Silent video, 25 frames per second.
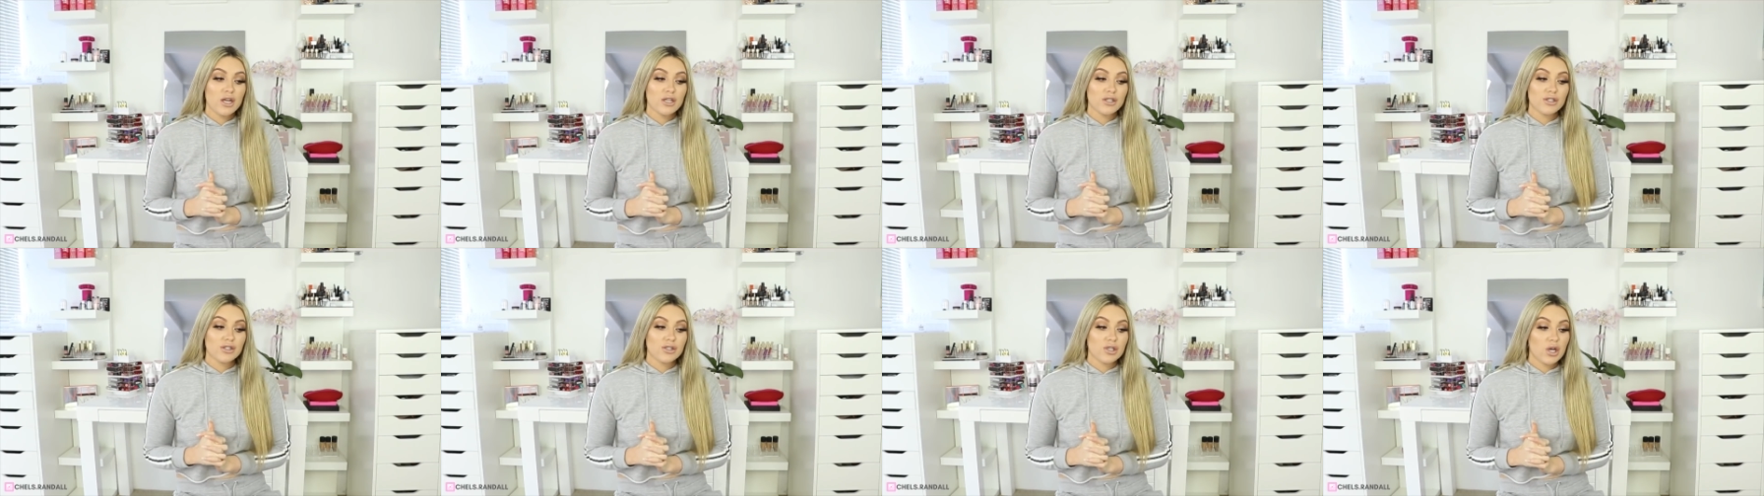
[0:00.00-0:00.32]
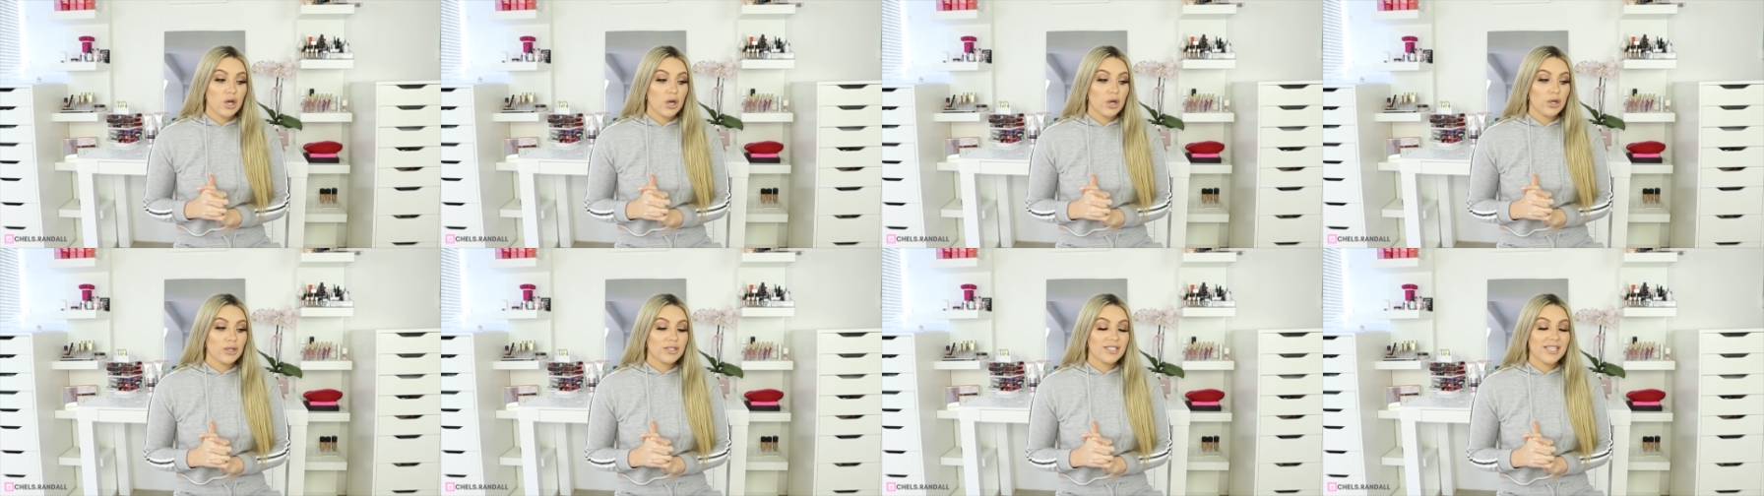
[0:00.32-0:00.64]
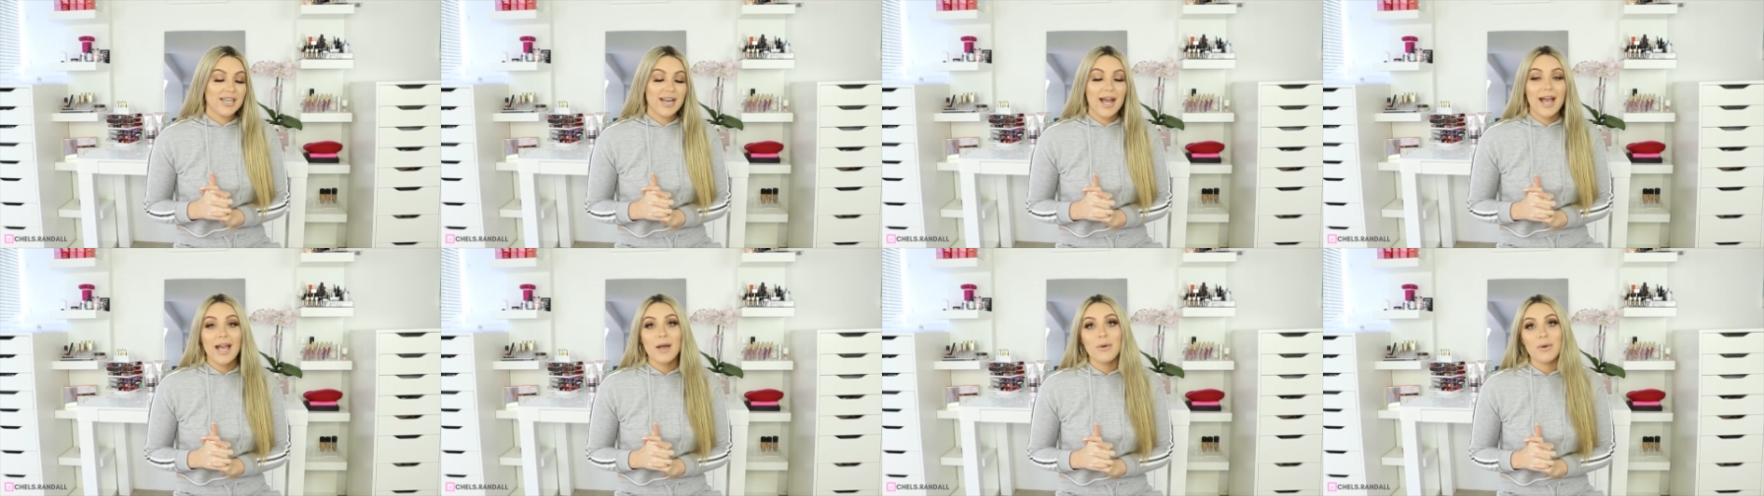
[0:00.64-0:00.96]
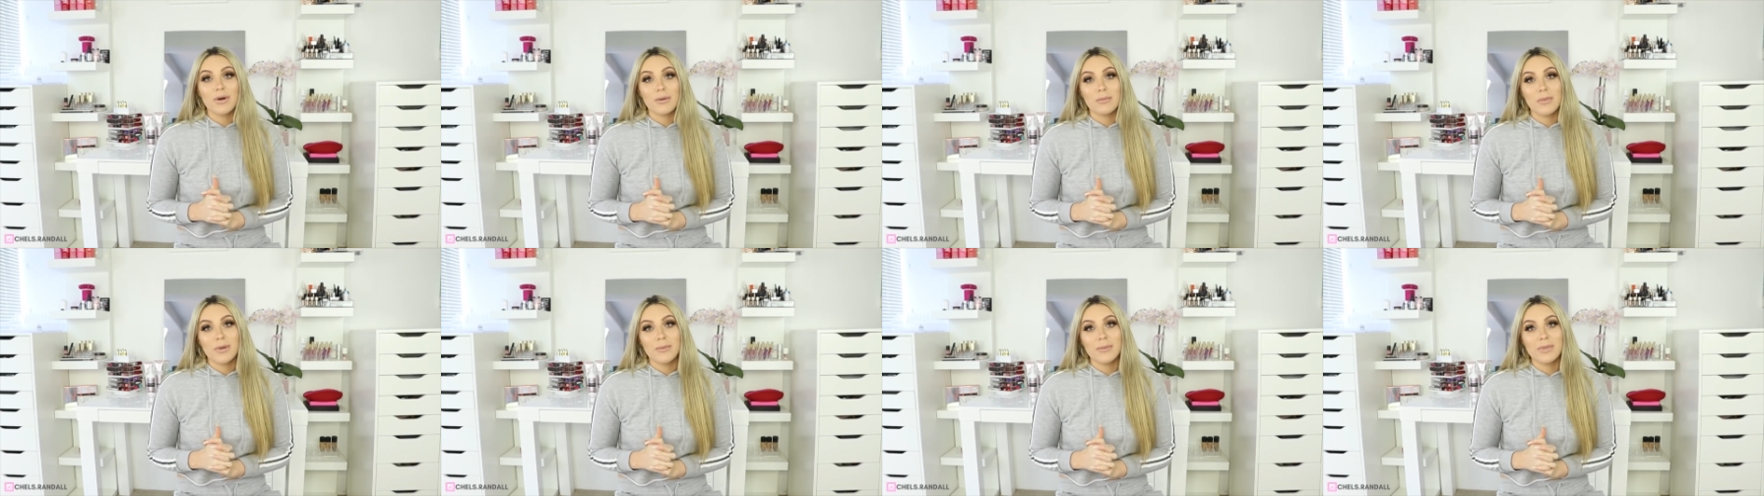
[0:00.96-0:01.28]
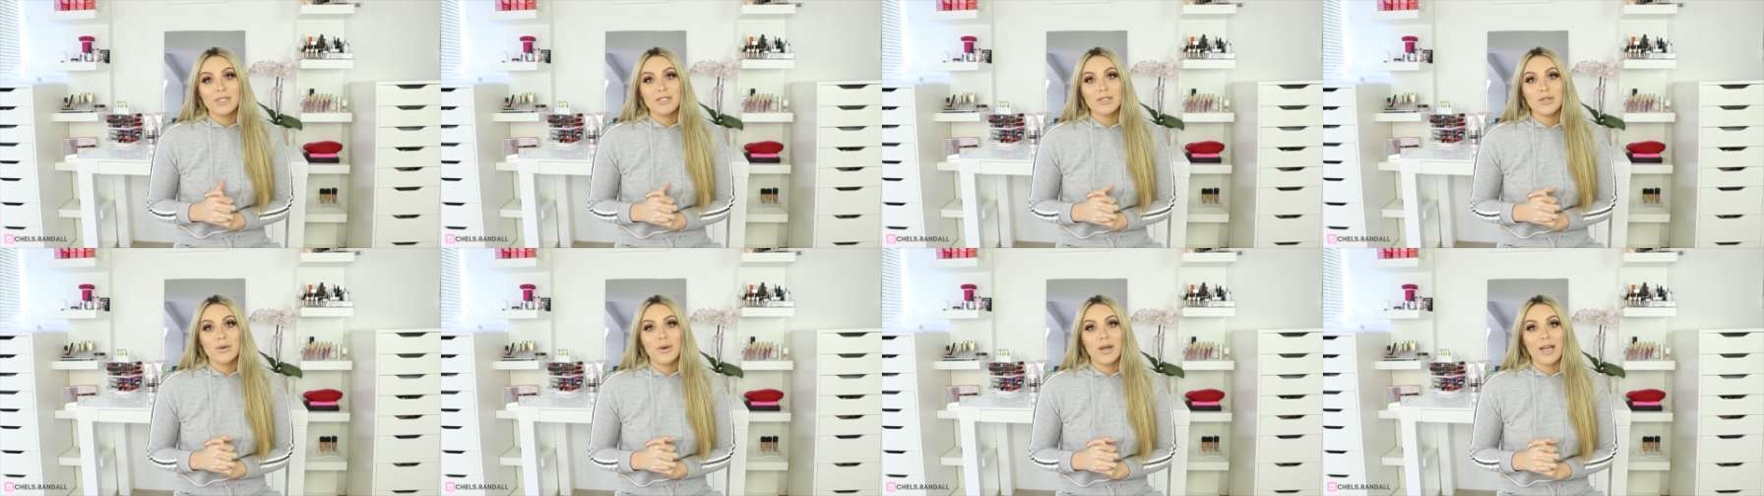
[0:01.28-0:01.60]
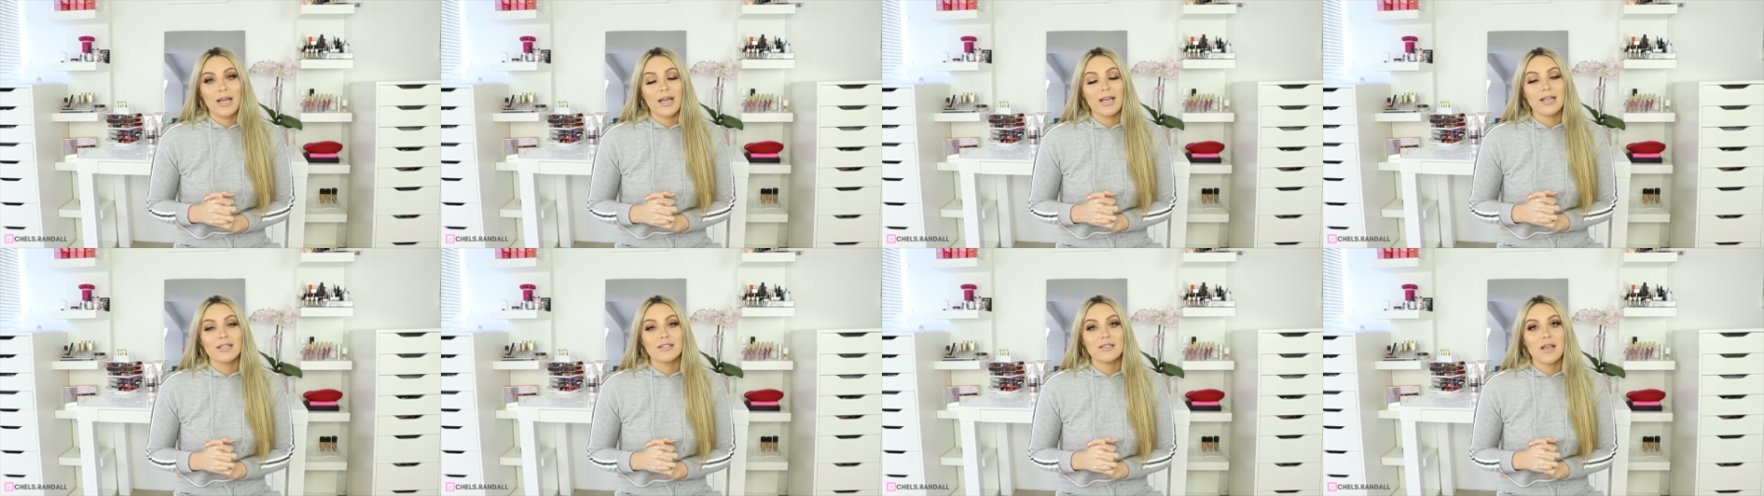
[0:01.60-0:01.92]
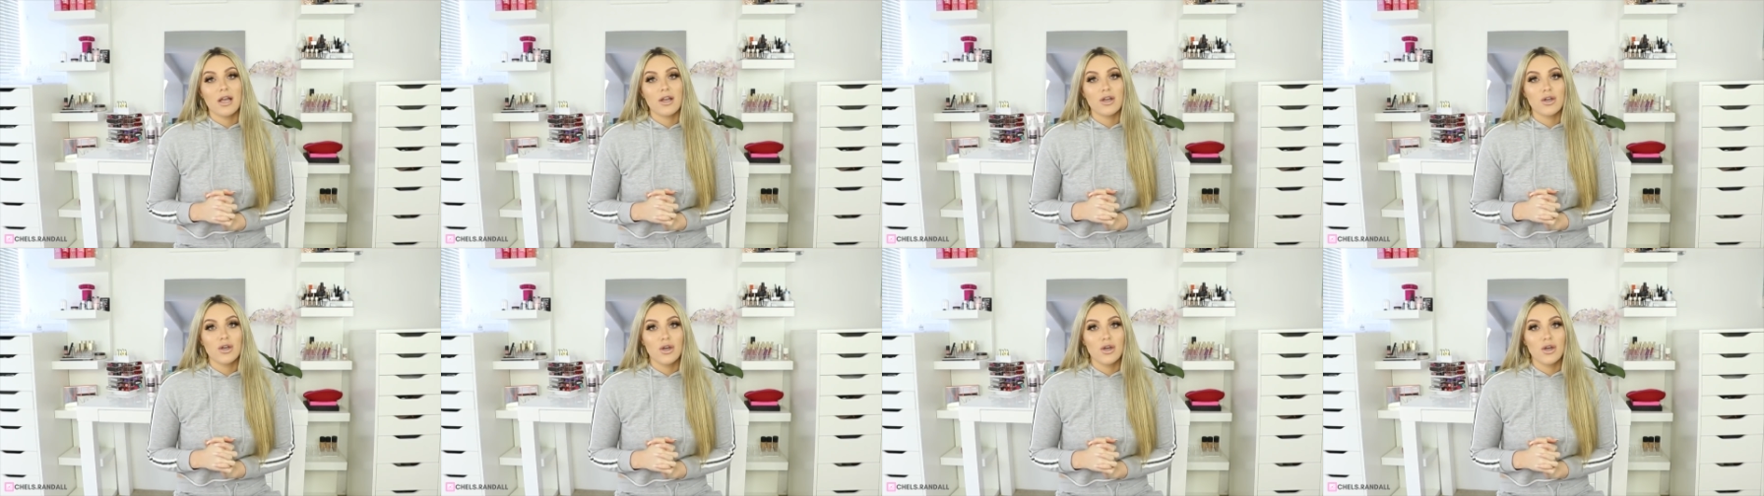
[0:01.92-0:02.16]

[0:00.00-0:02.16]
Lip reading: So today what I'm going to be doing is